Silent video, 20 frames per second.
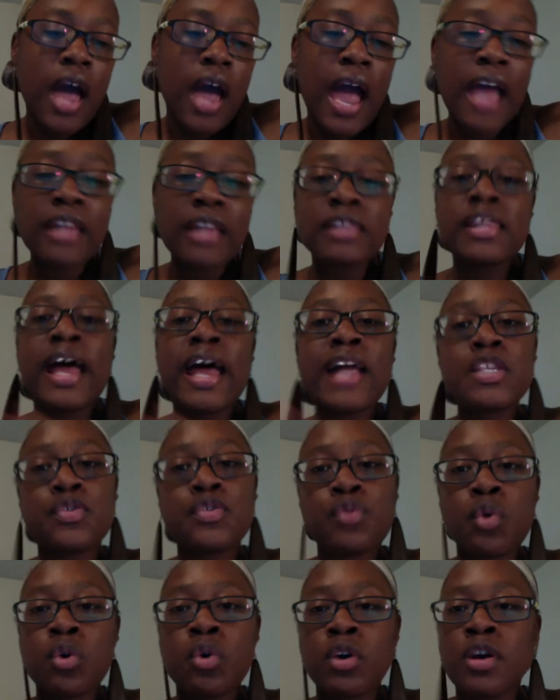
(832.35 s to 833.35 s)
And that's
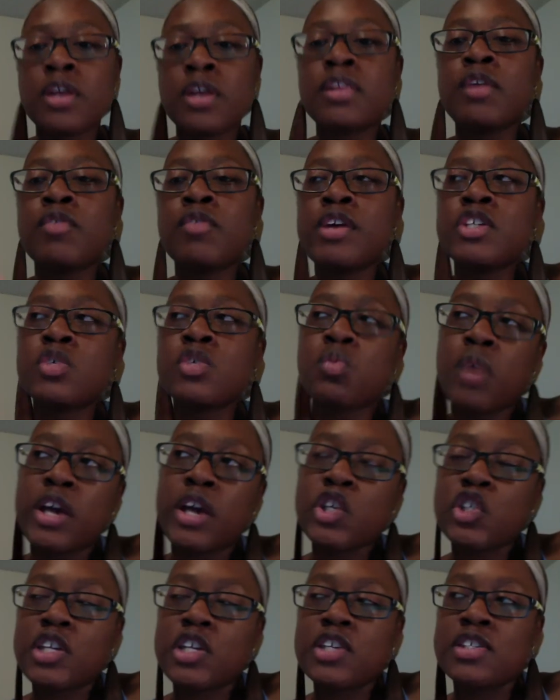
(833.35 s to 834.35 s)
for the reason why
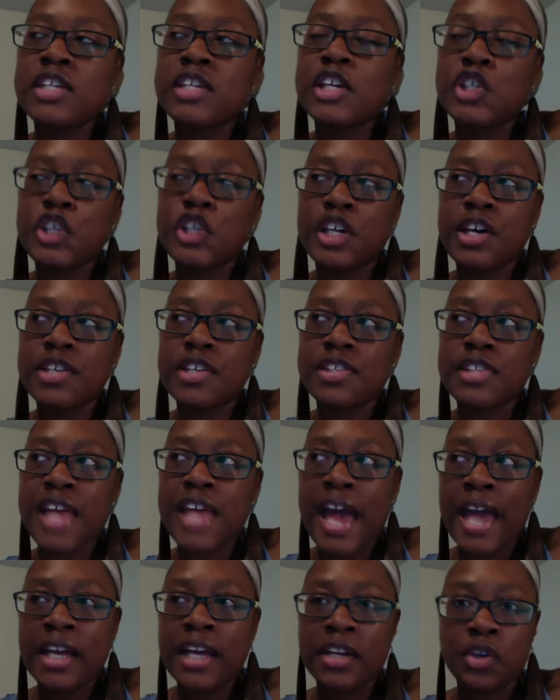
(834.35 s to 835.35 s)
she's teaching us
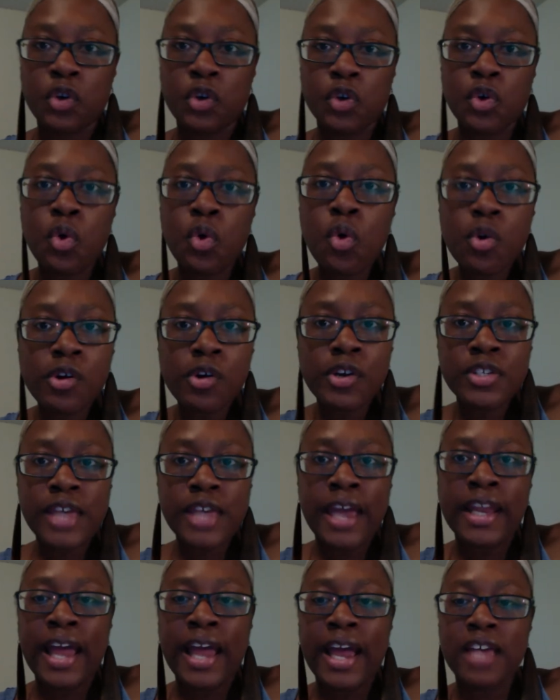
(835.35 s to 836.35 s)
that in her course
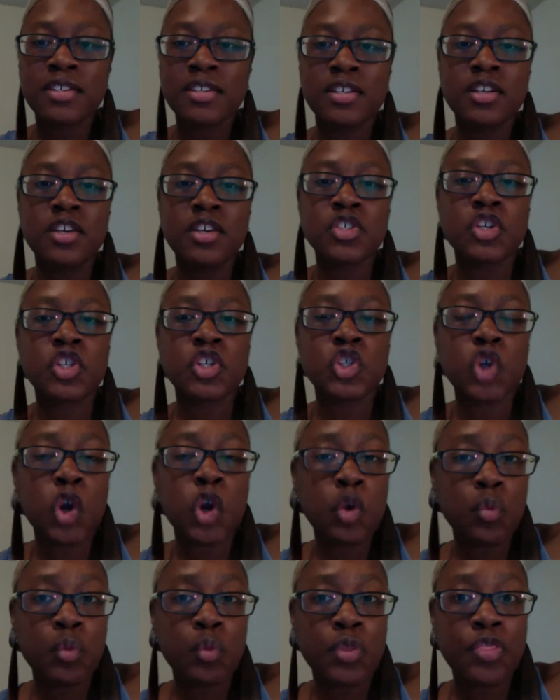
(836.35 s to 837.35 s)
and asking us to
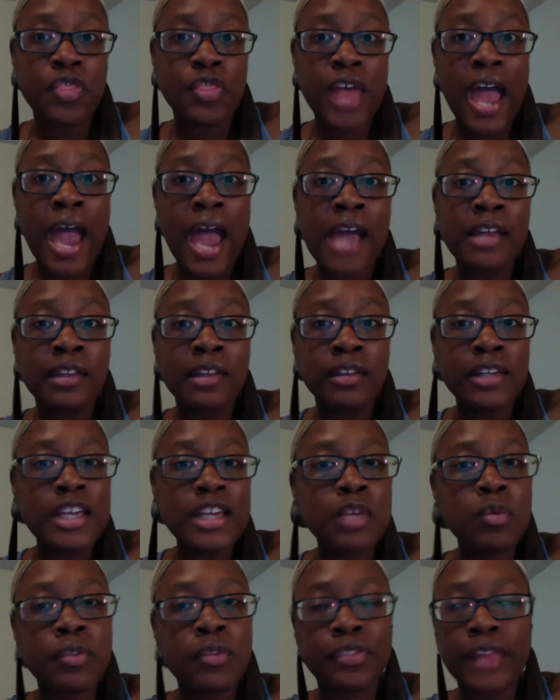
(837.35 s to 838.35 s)
start with that and
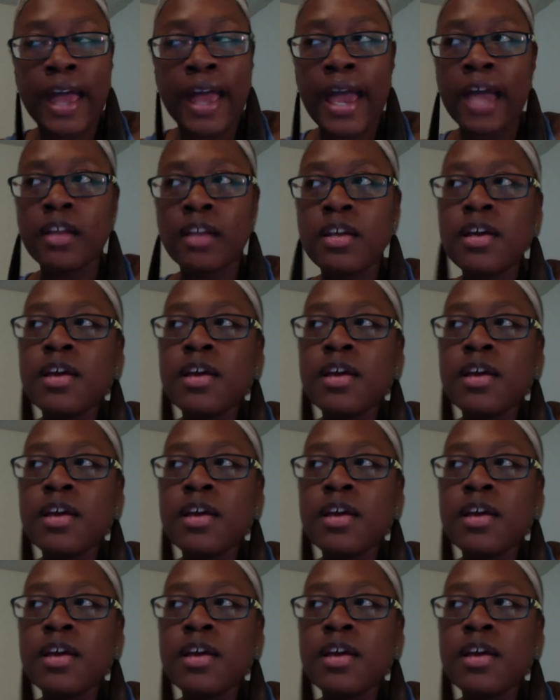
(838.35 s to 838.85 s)
lead with that